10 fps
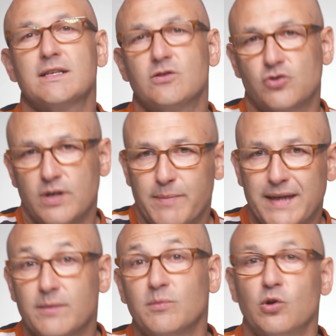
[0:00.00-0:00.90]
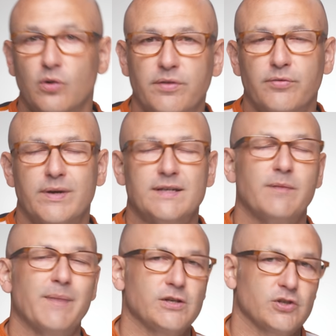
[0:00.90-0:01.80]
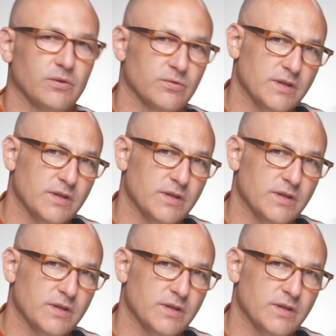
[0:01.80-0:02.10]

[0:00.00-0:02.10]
You're trying to make them look three dimensional.